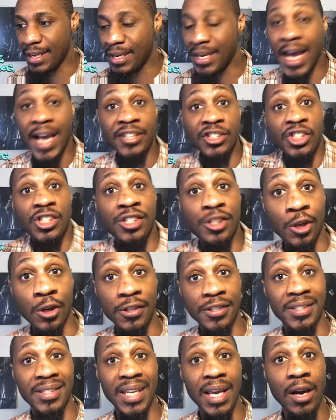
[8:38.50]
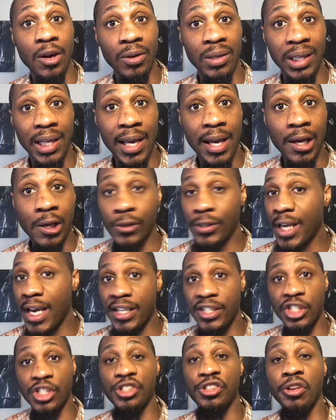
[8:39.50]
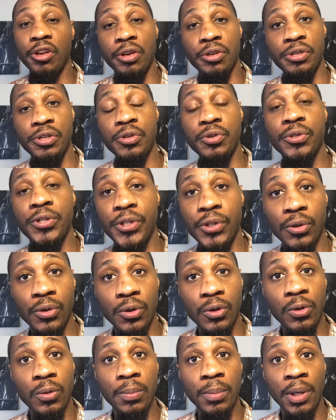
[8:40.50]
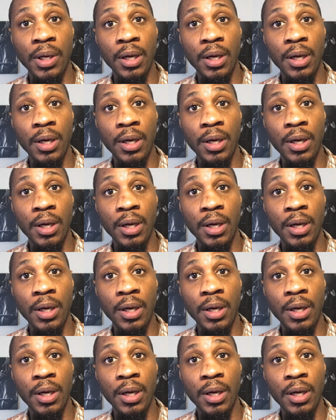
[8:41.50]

Not just on SoundCloud, not just on YouTube,